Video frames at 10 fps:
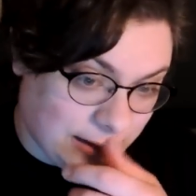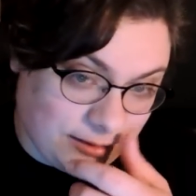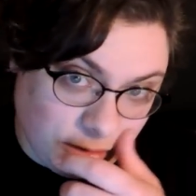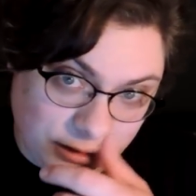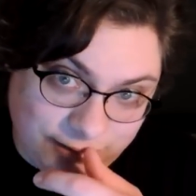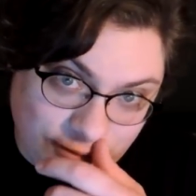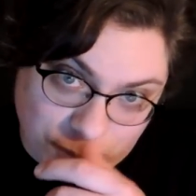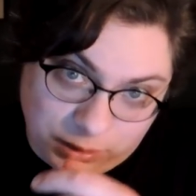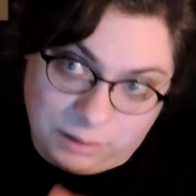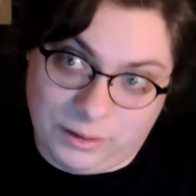I certainly
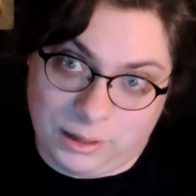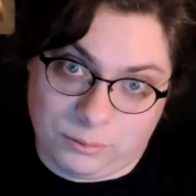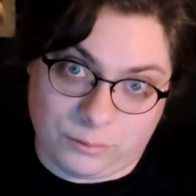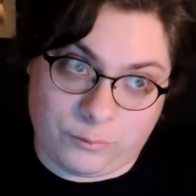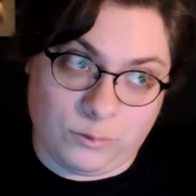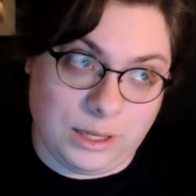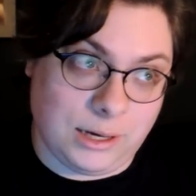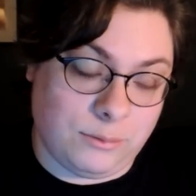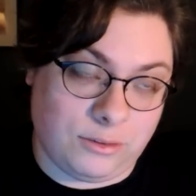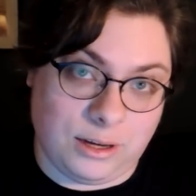still believe that it was a
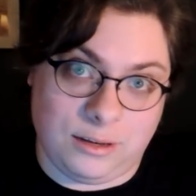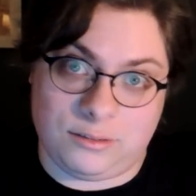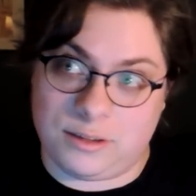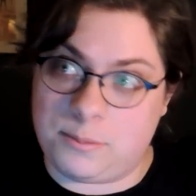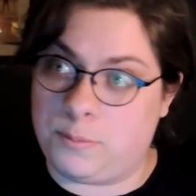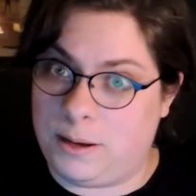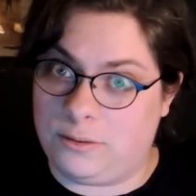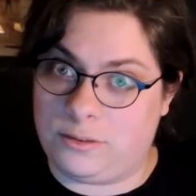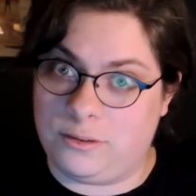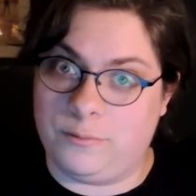that it was a slip
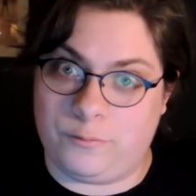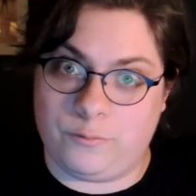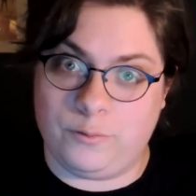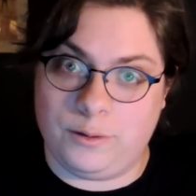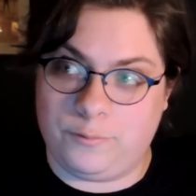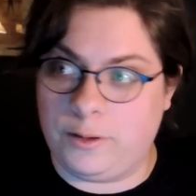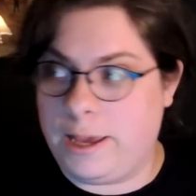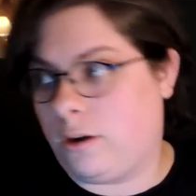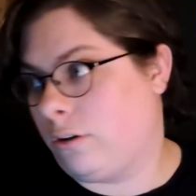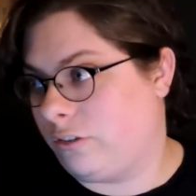space
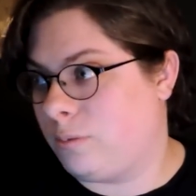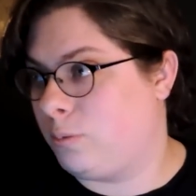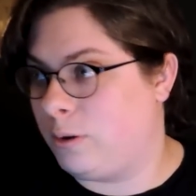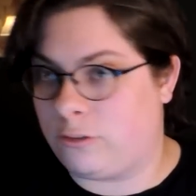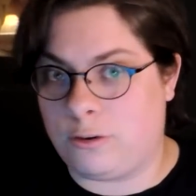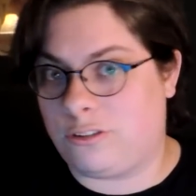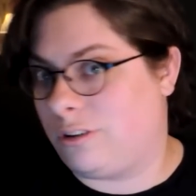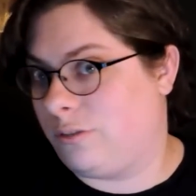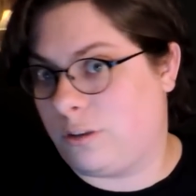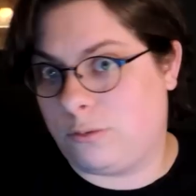flake or a slip space
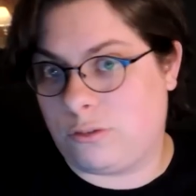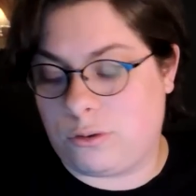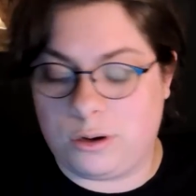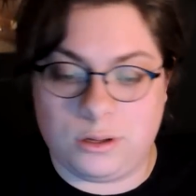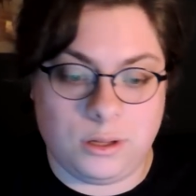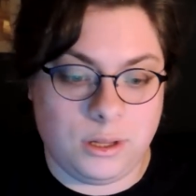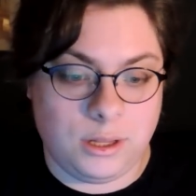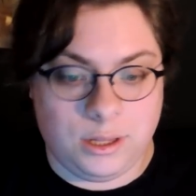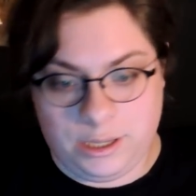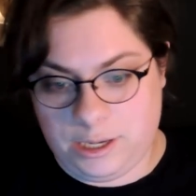crystal of some sort,
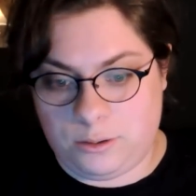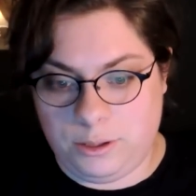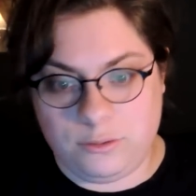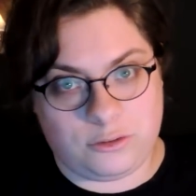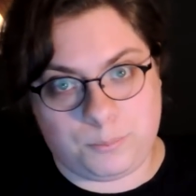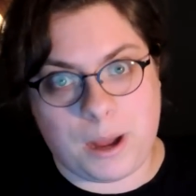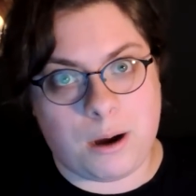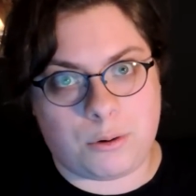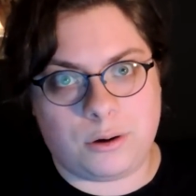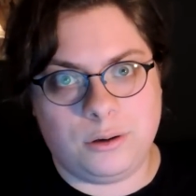you know, used to
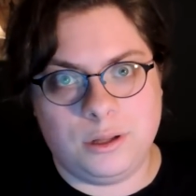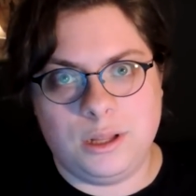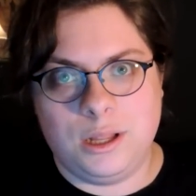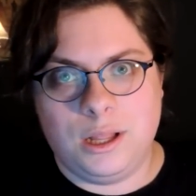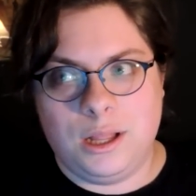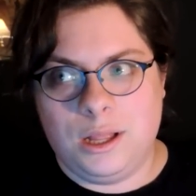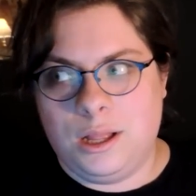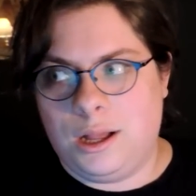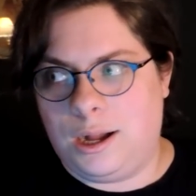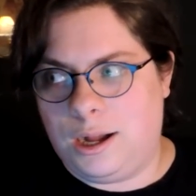power
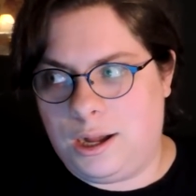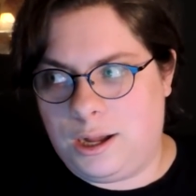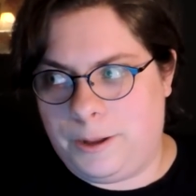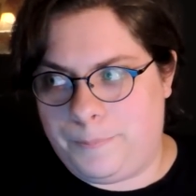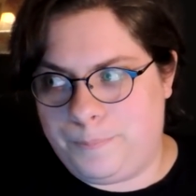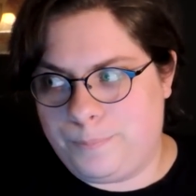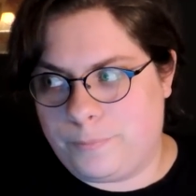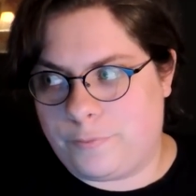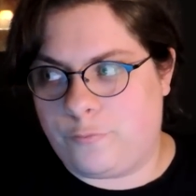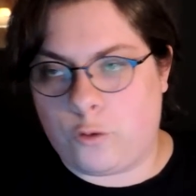uh,
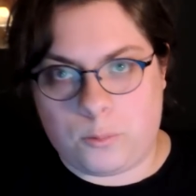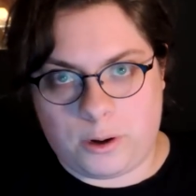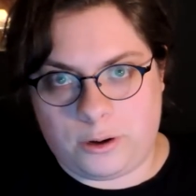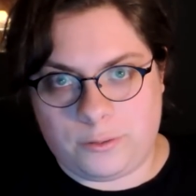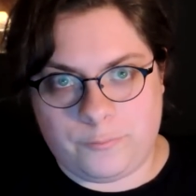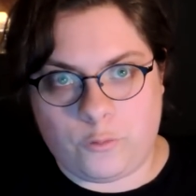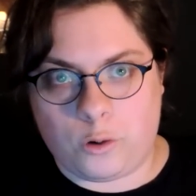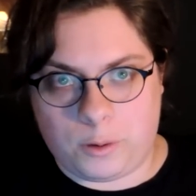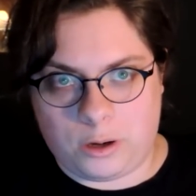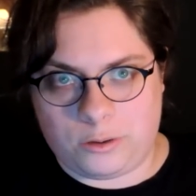forerunner
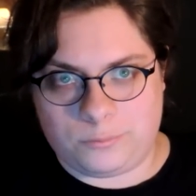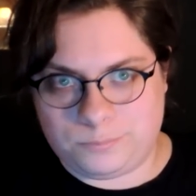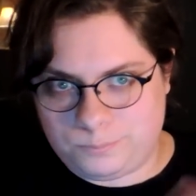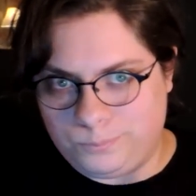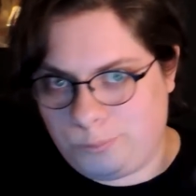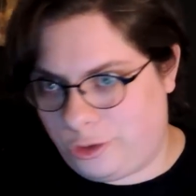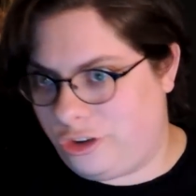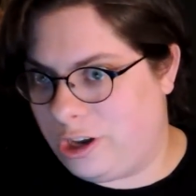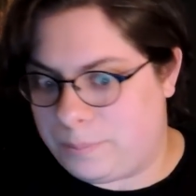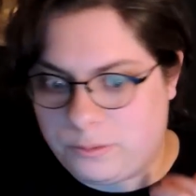forerunner
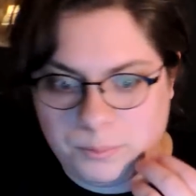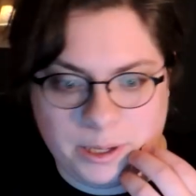ships.